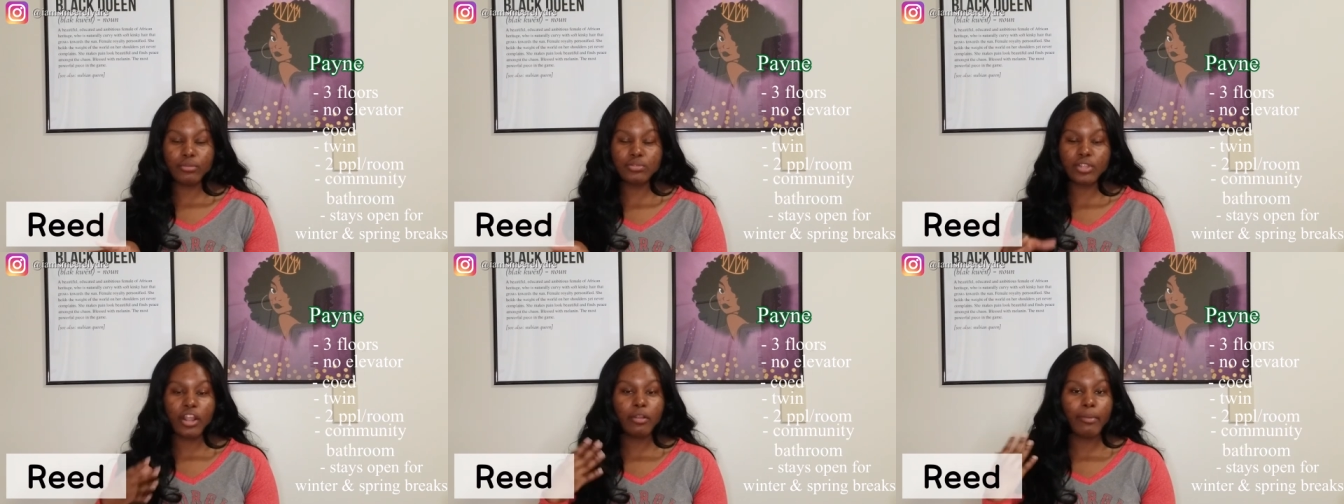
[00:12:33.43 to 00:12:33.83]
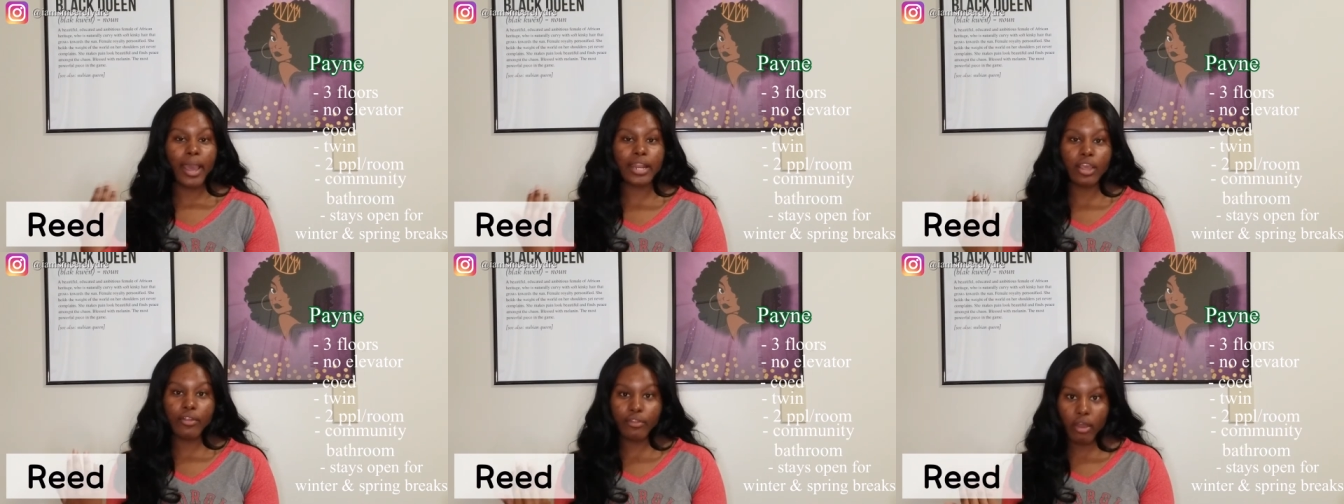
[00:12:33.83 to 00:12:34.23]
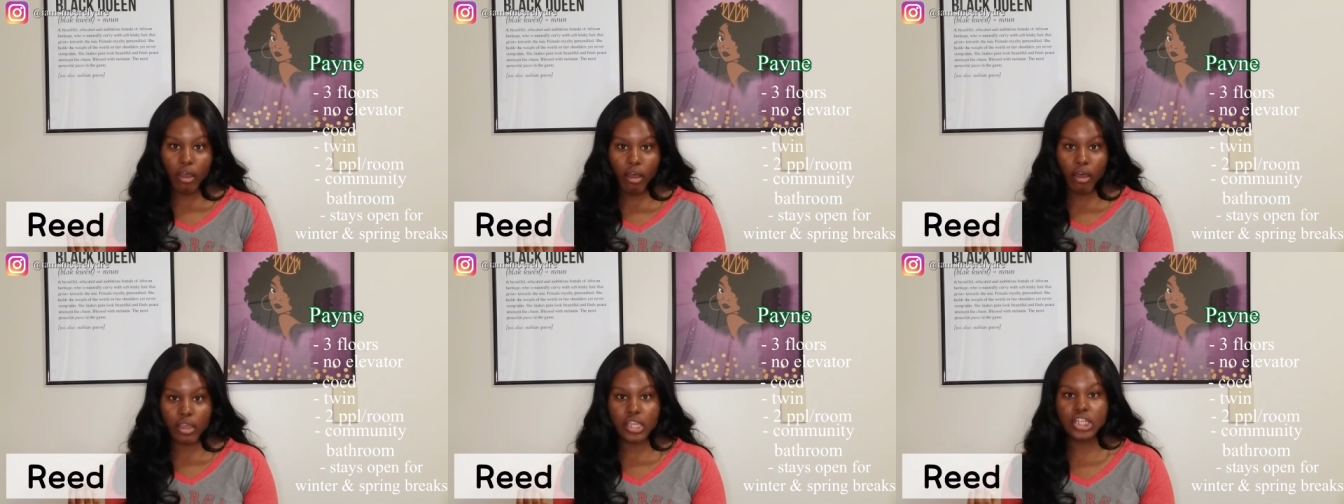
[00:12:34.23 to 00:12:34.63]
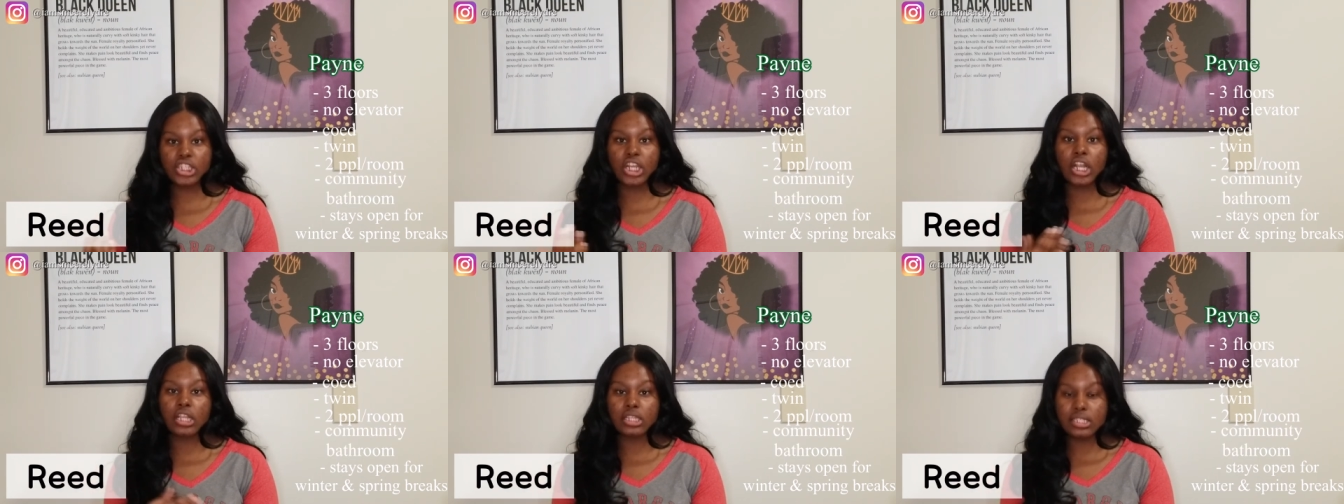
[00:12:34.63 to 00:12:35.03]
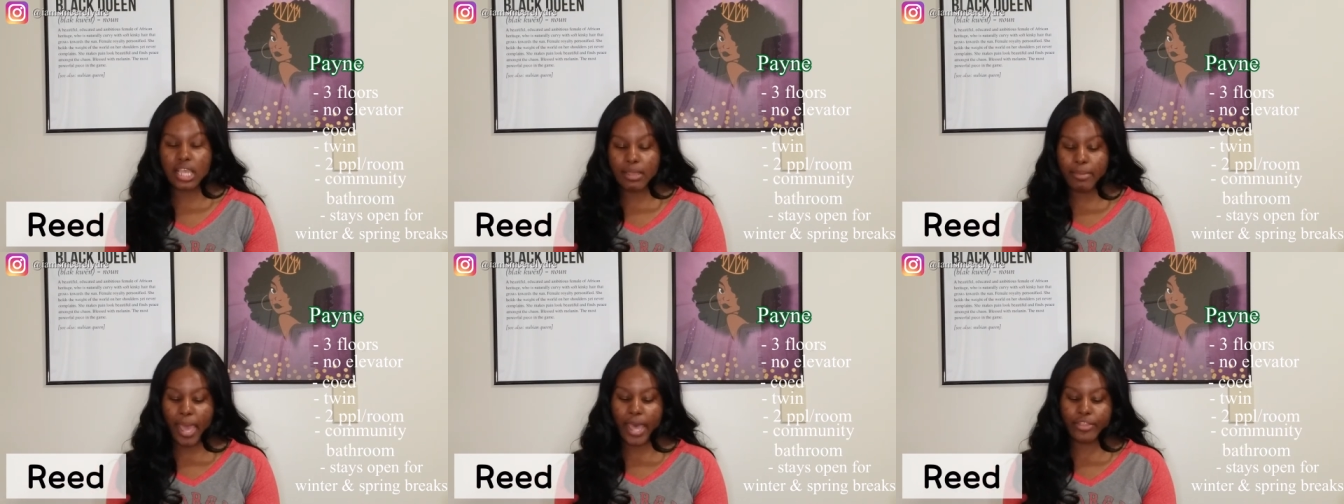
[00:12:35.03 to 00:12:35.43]
So everybody on the hall is sharing the
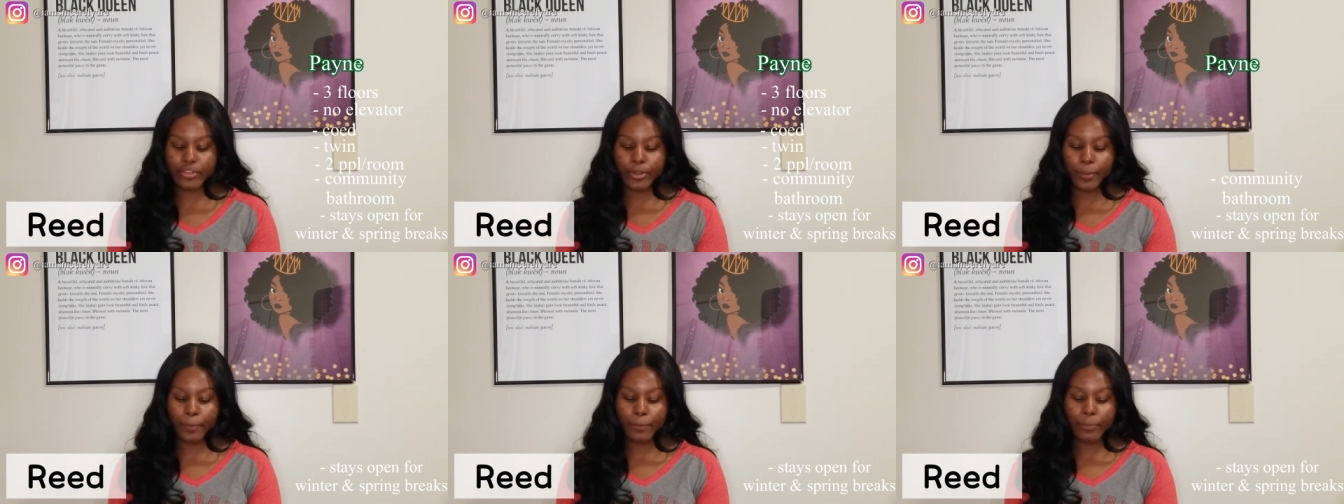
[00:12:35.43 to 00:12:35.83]
same bathroom.